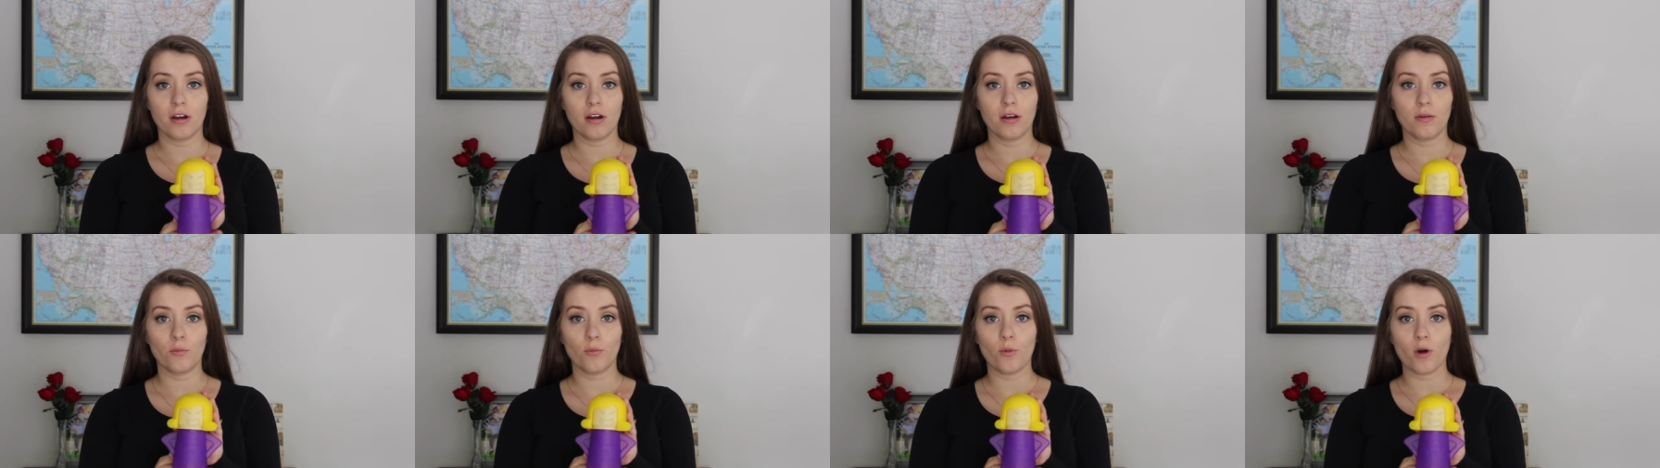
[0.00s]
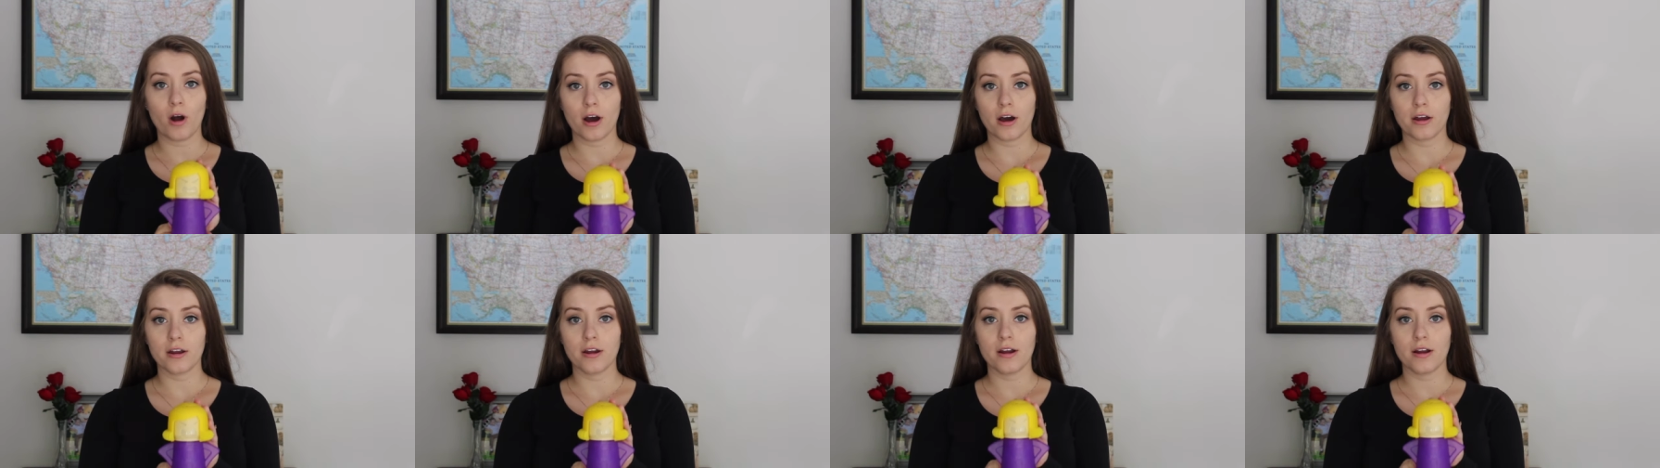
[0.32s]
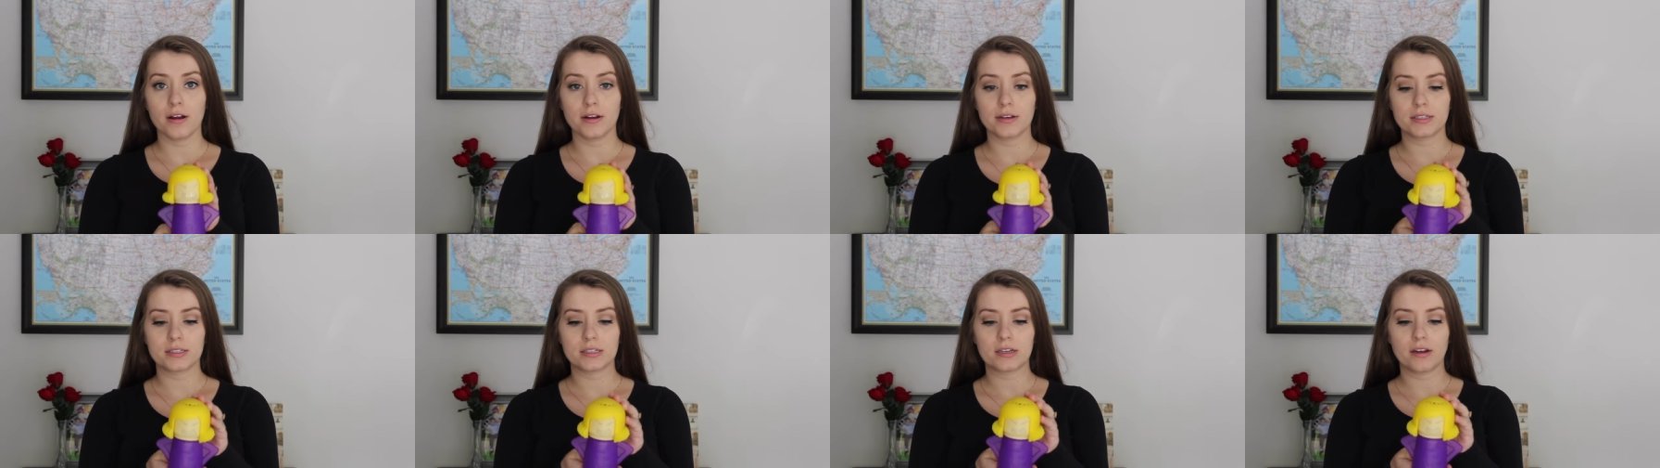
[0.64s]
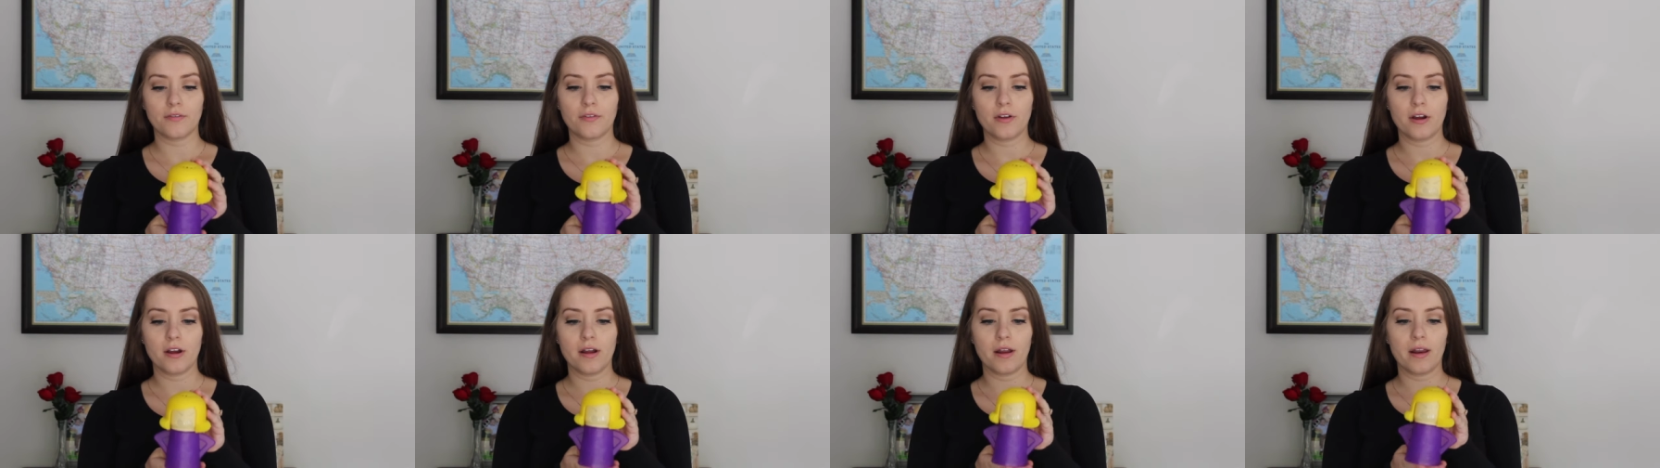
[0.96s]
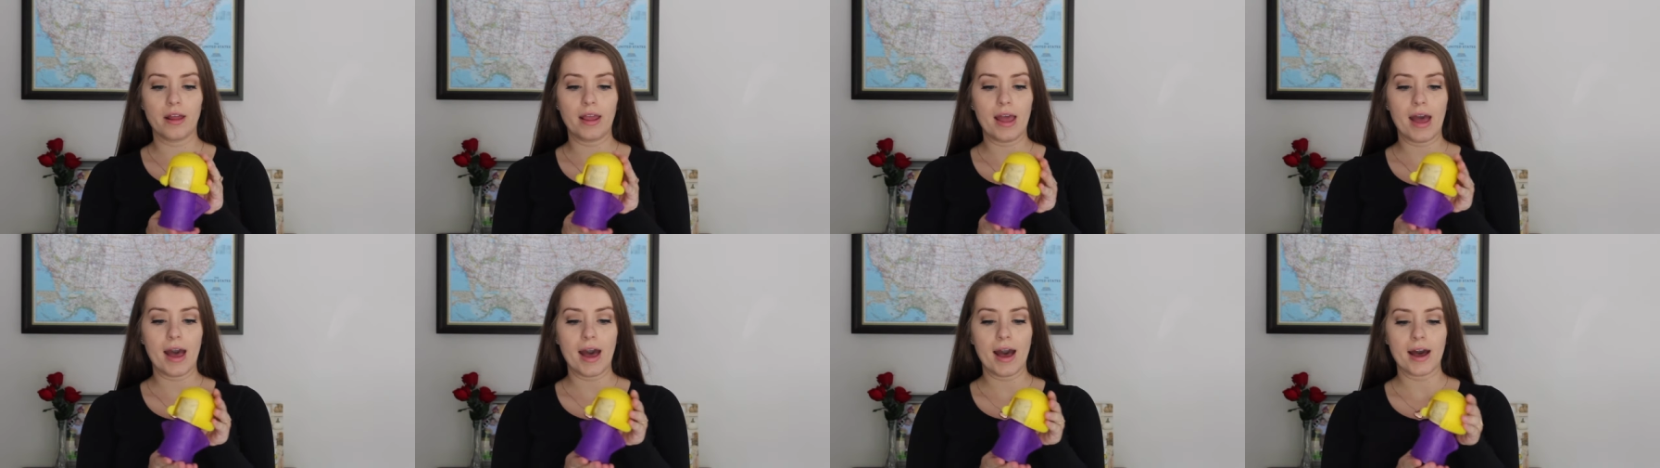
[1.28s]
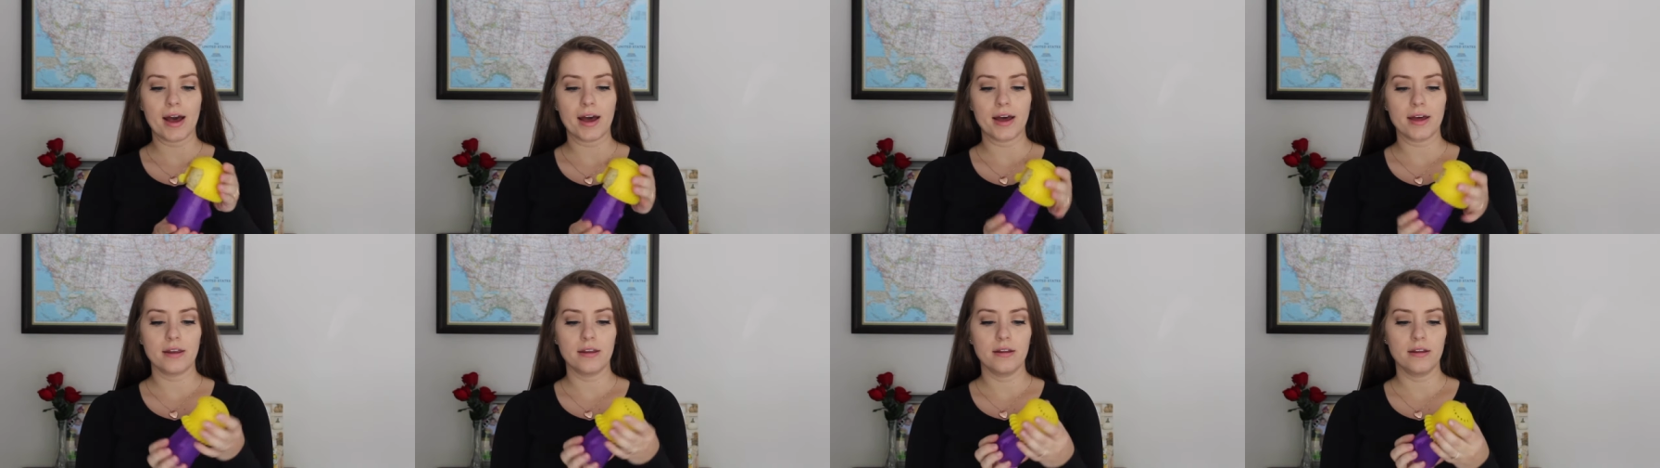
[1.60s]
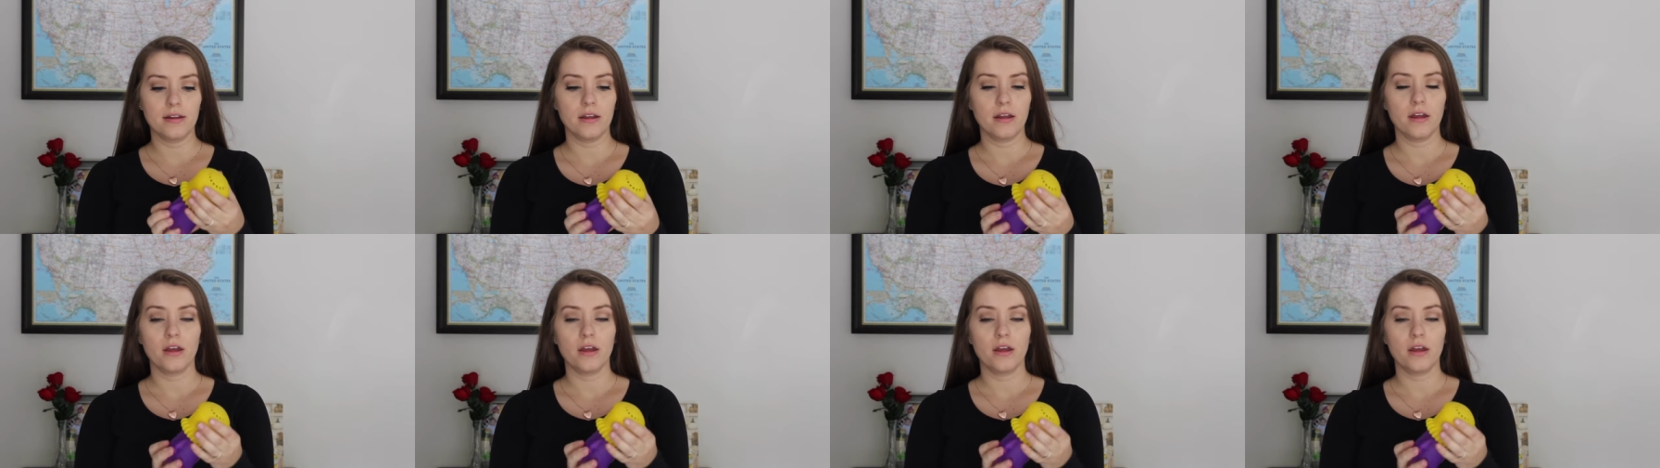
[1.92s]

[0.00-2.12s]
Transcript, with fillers: and water, stuff I already had.